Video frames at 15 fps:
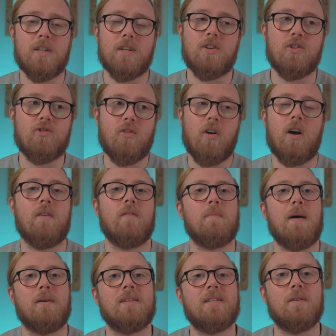and drive
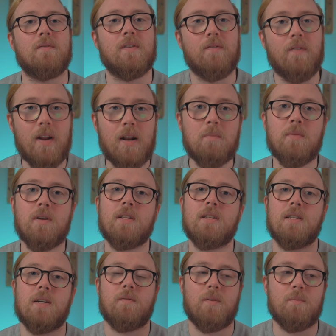about self-development,
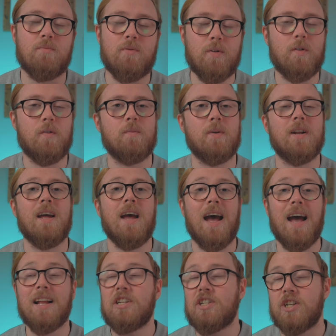self-improvement,
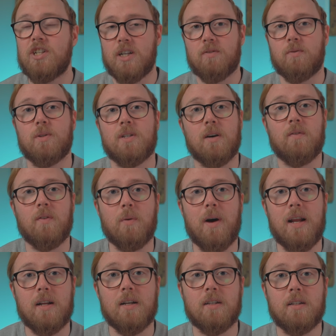and just general
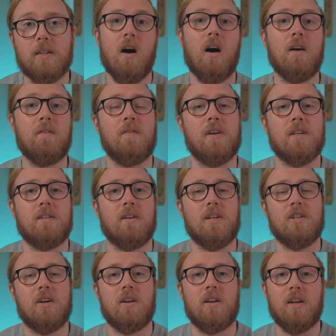self-awareness. I first started
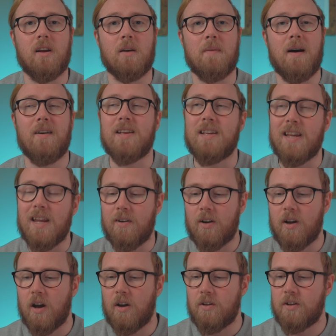journaling about a year
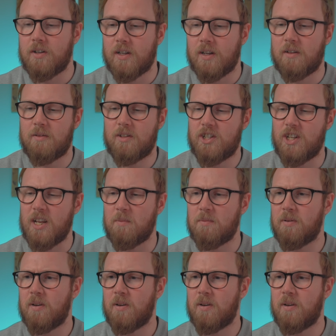ago using a cheap